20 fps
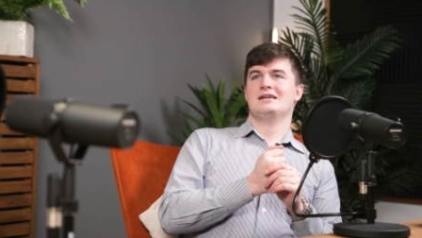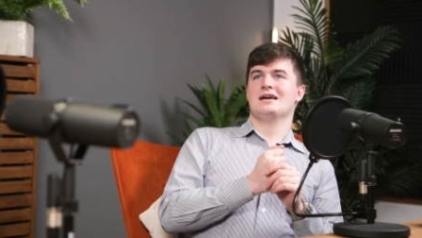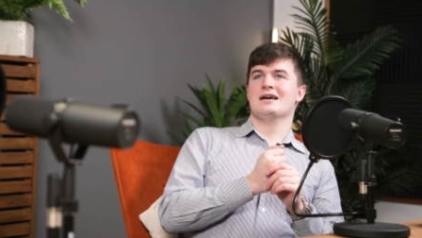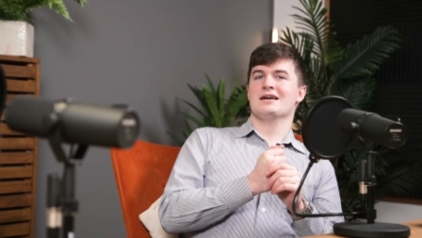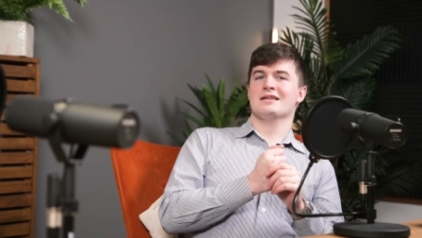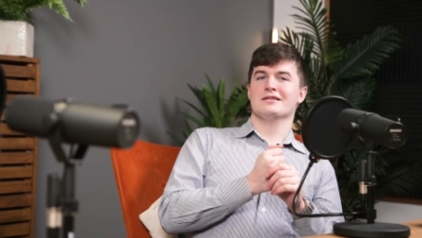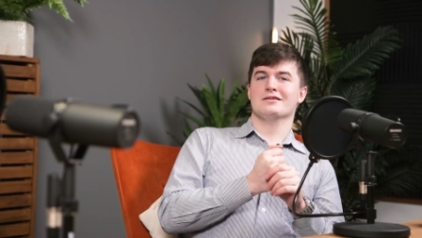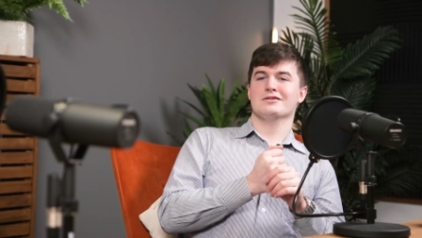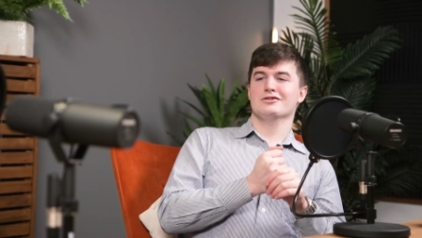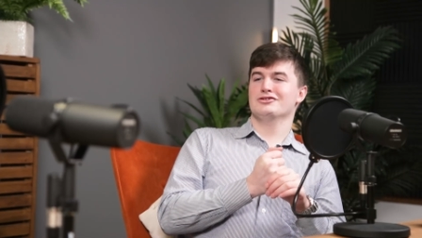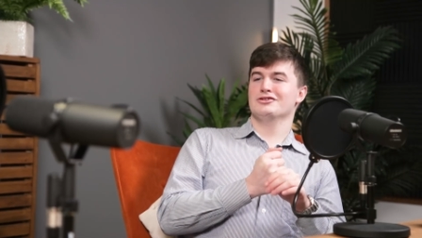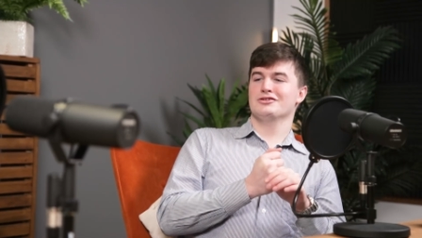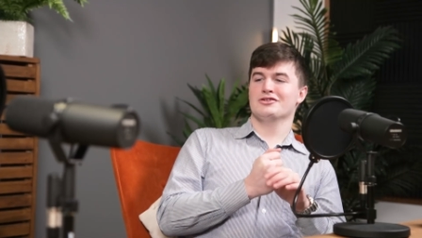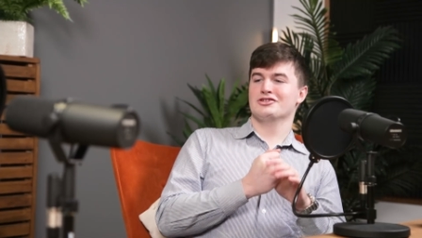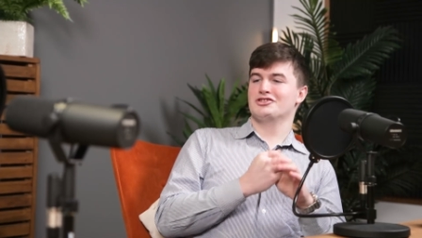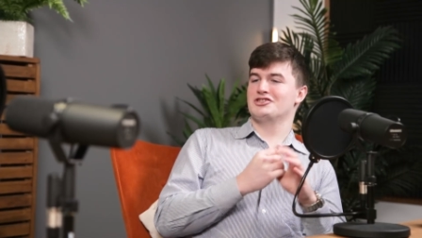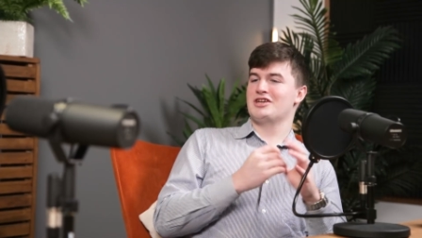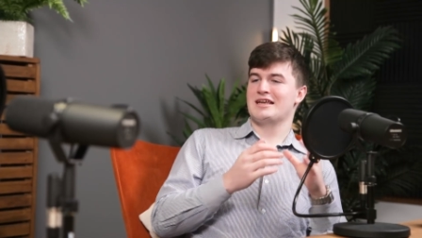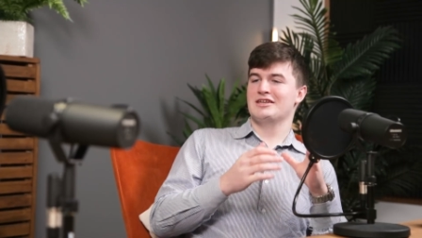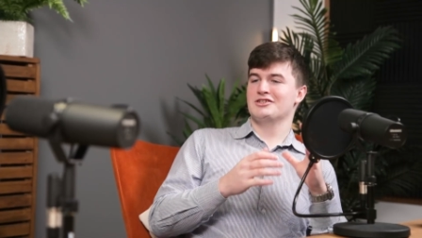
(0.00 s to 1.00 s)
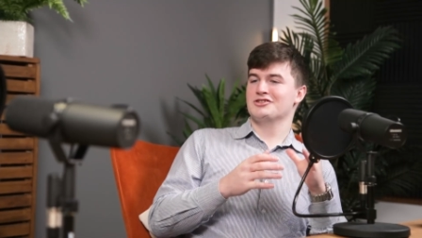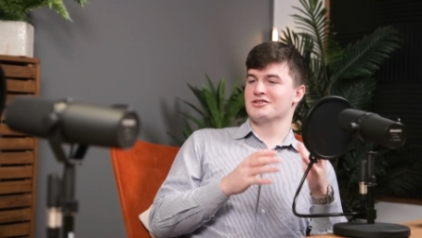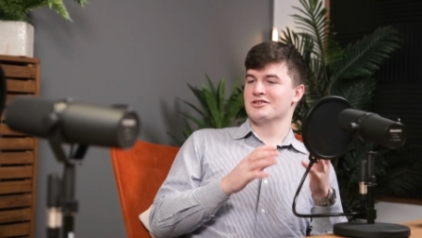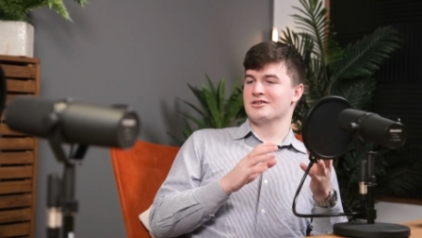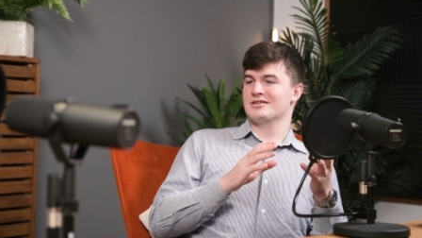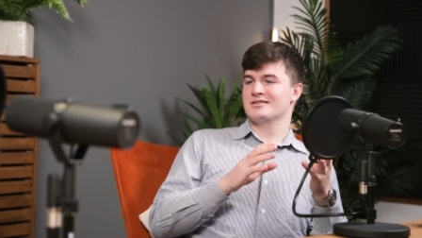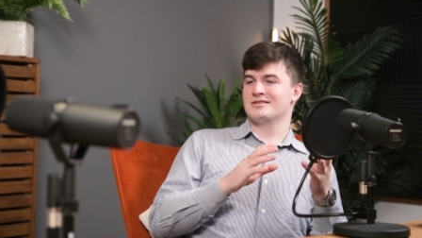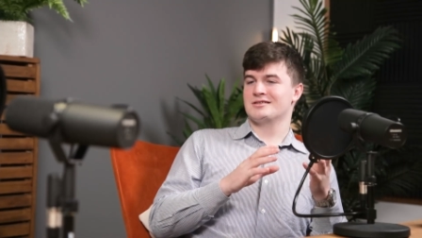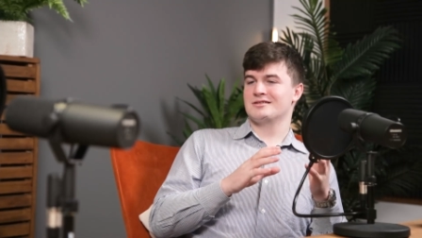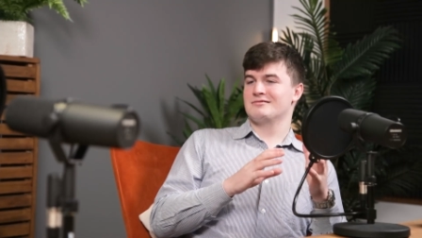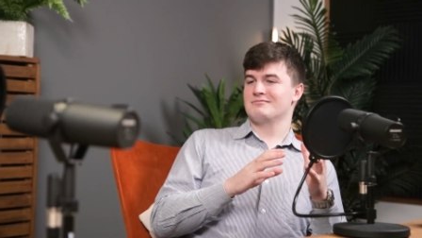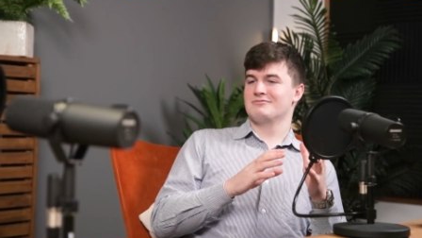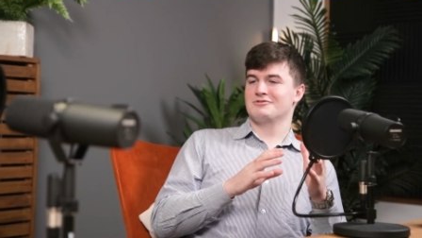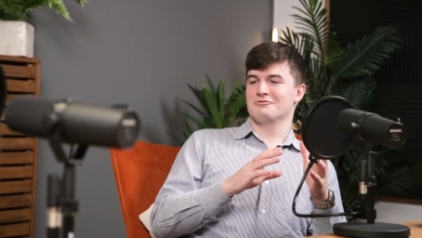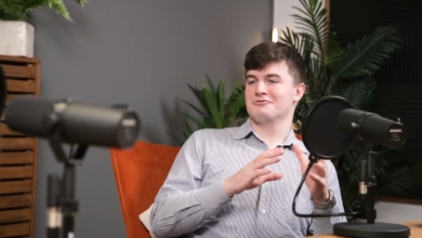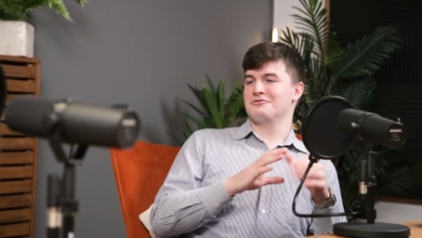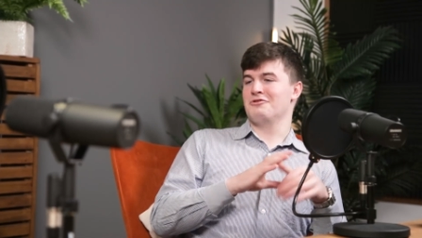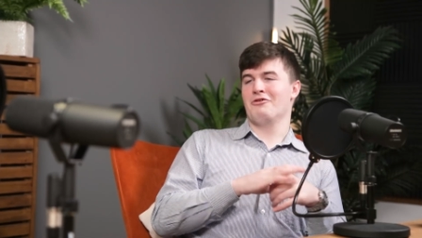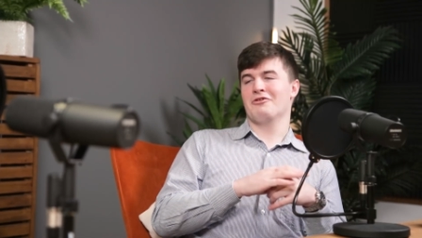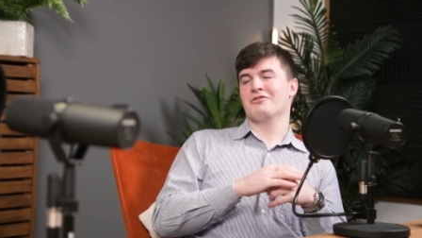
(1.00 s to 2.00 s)
and the change that's
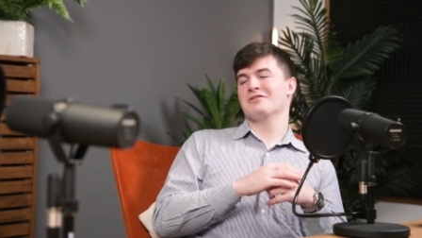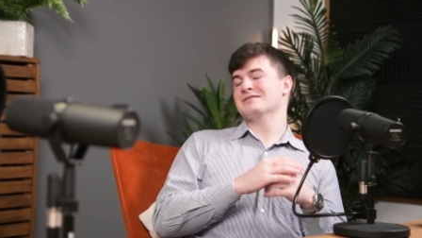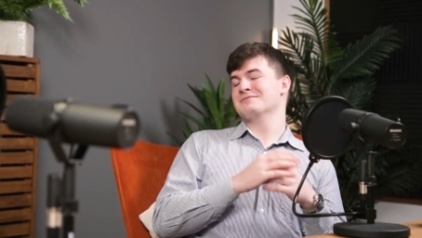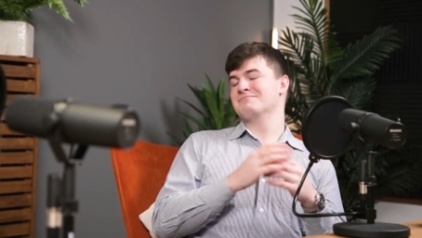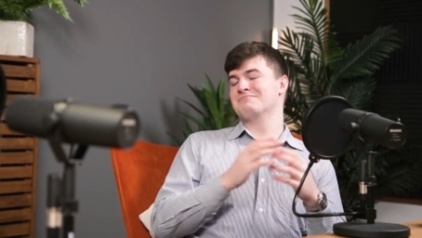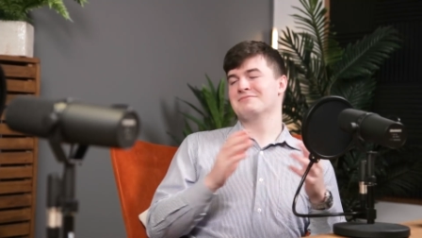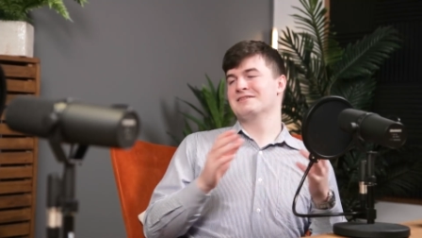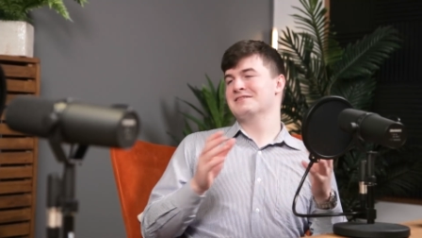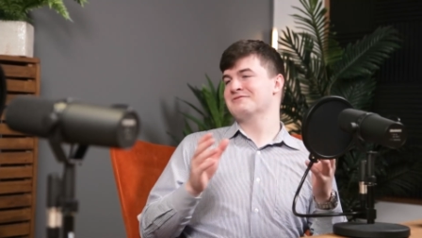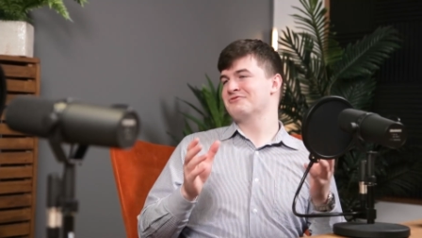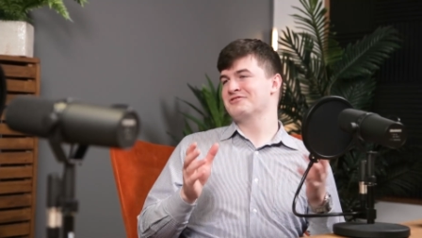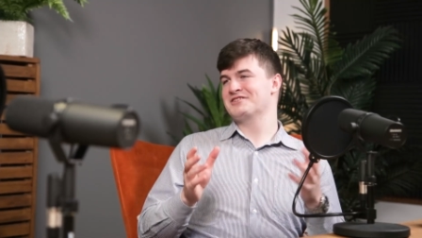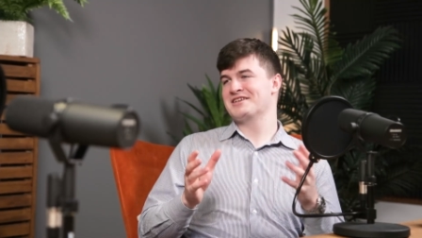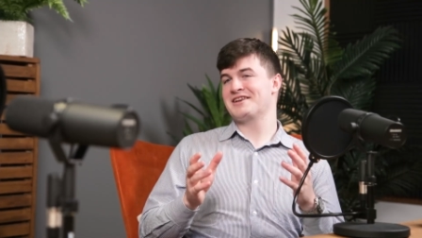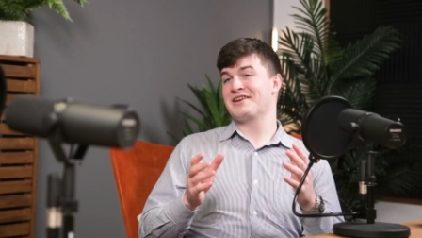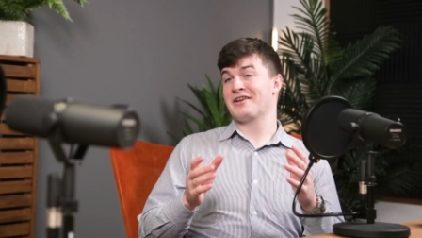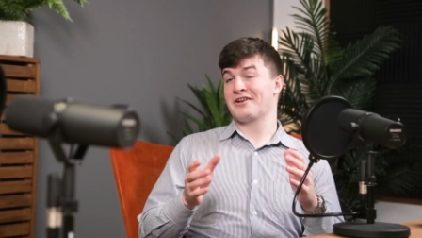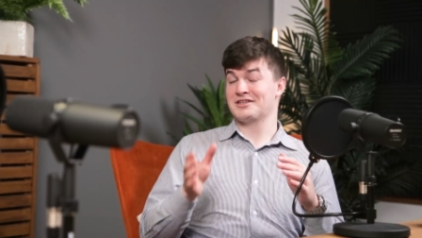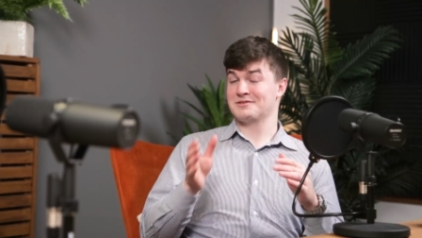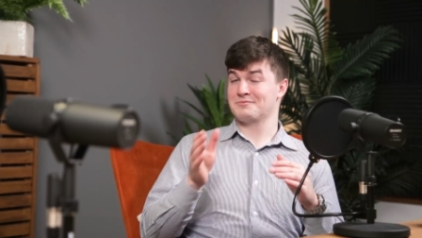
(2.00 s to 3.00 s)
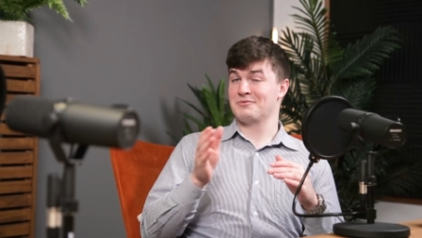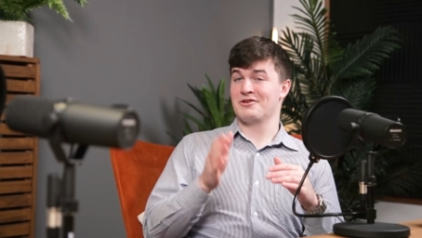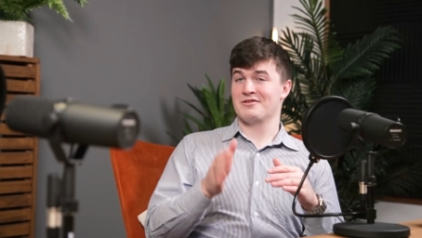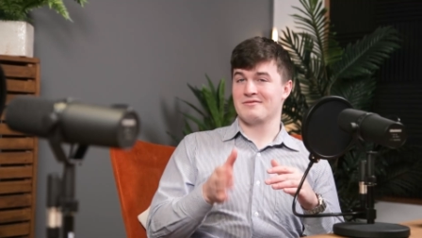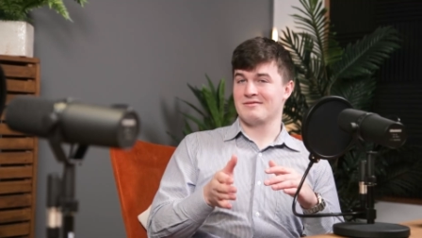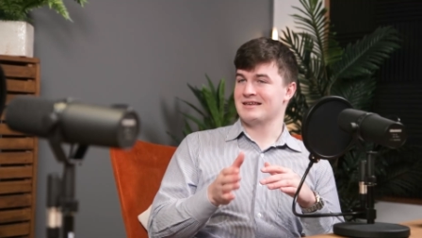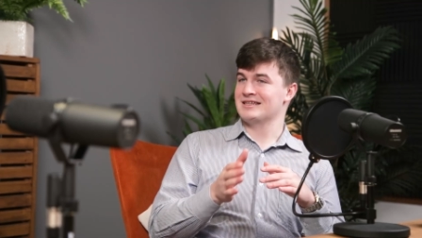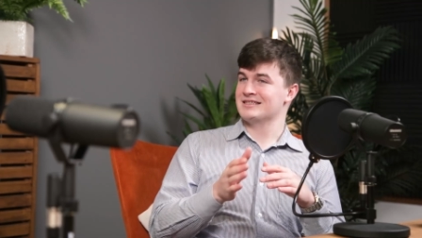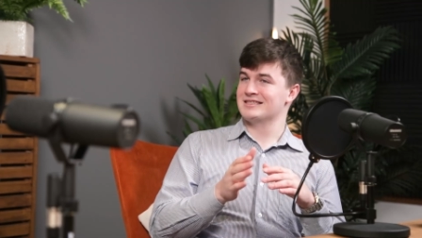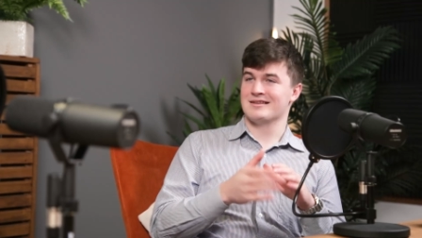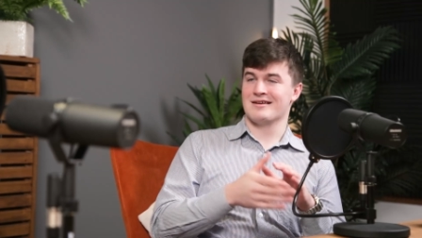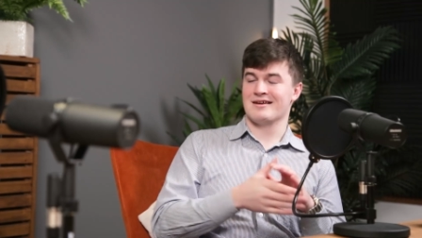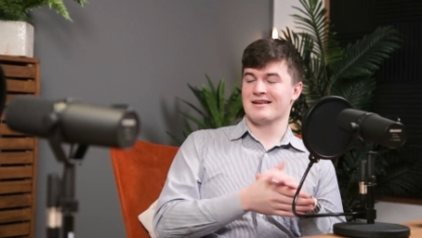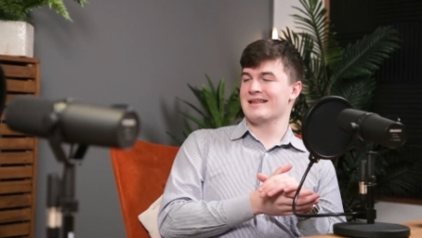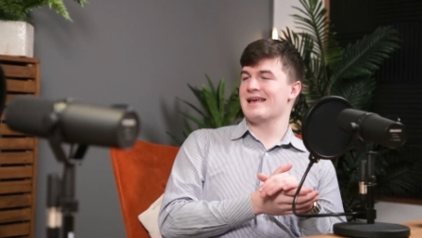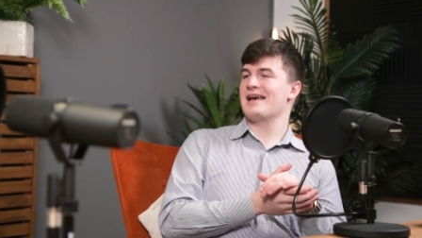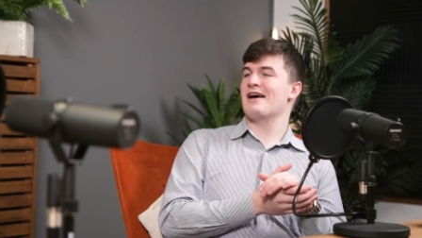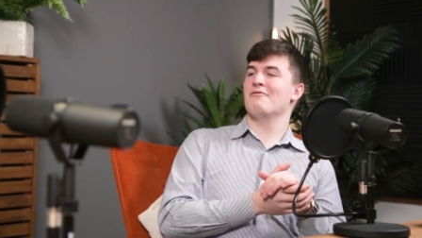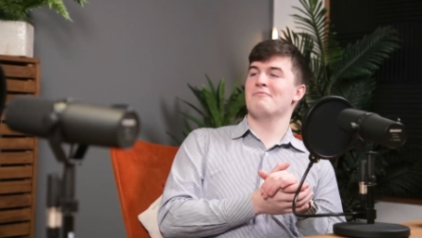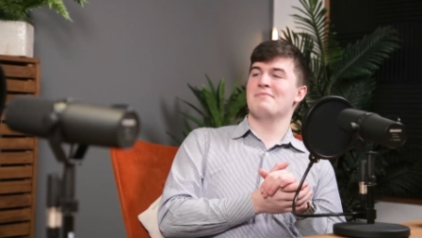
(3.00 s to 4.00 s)
sort of gone on is ridiculous, but he's
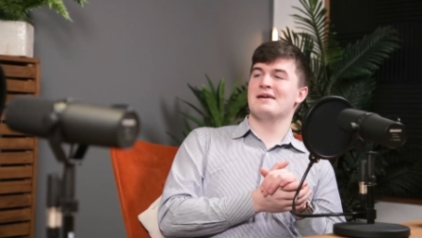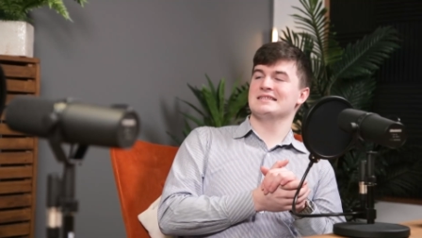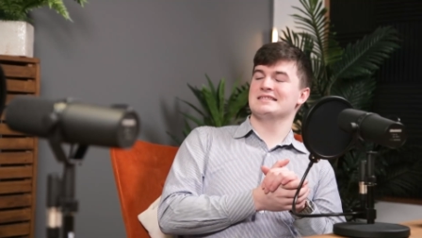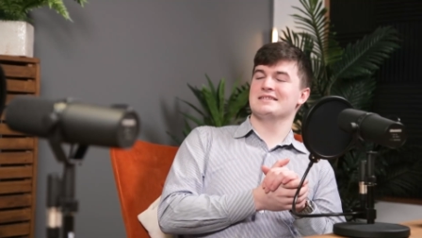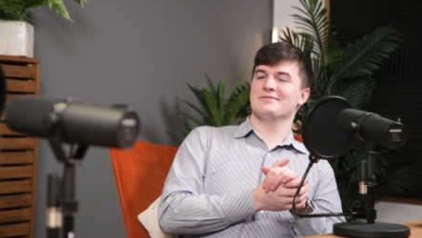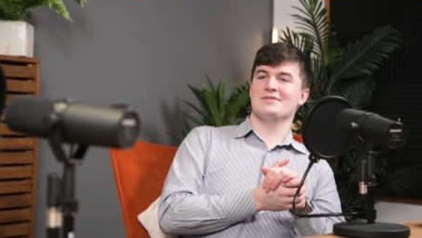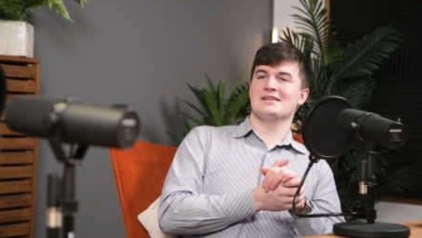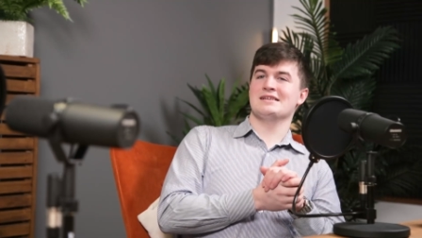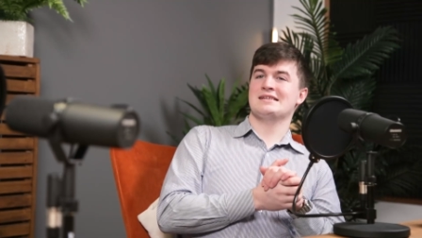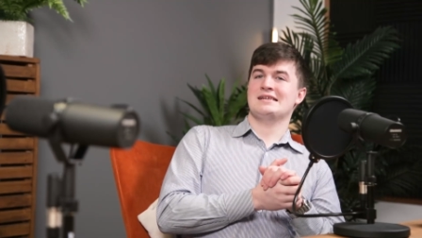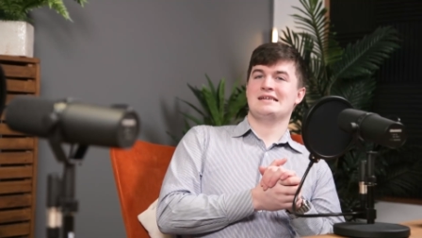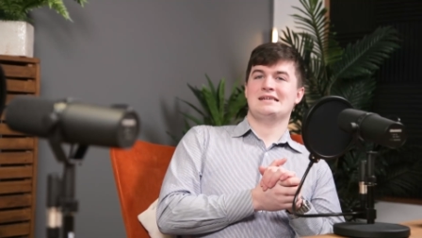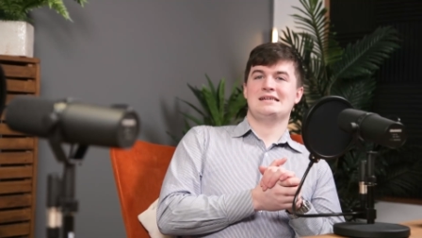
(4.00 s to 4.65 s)
certainly helped massively.